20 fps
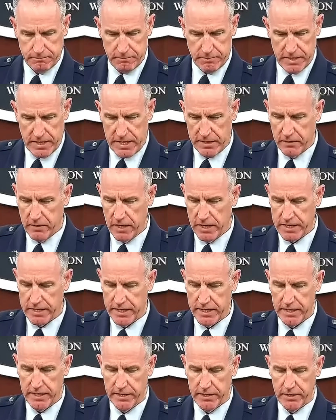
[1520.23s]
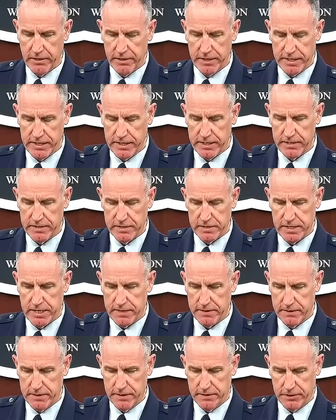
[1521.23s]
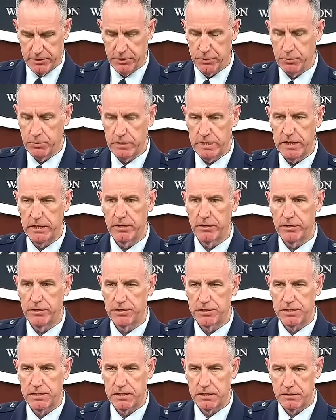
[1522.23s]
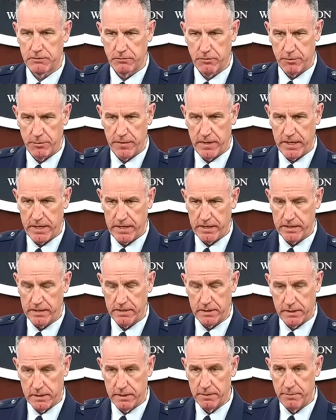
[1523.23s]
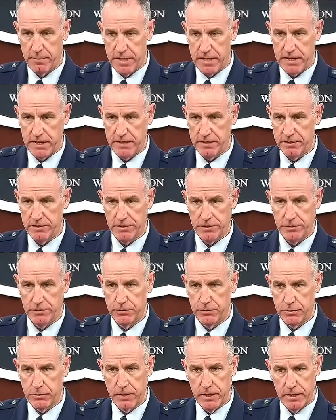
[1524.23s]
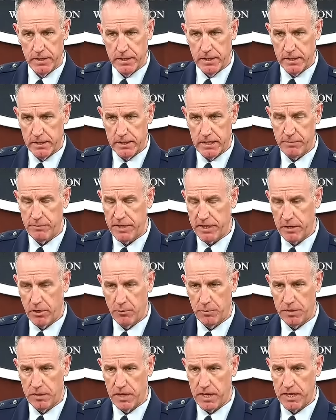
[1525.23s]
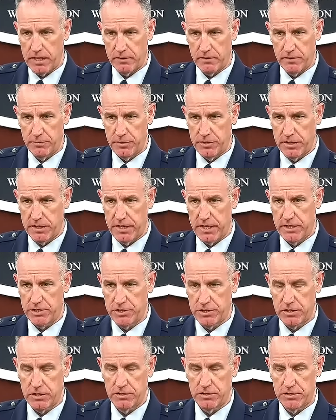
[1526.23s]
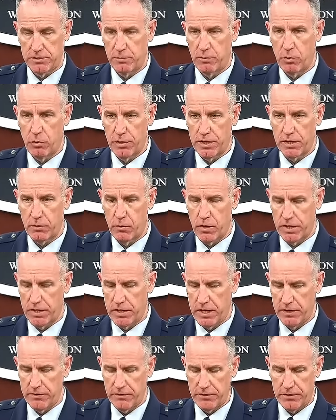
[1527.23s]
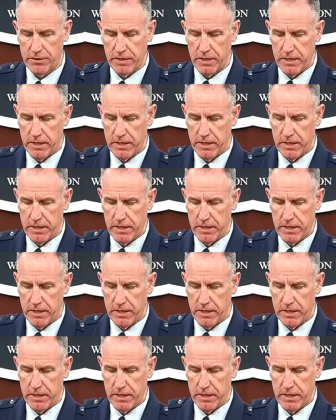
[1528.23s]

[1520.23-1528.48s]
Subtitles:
headline here is that the two leaders remained committed to keeping an open line of communication and supporting one another,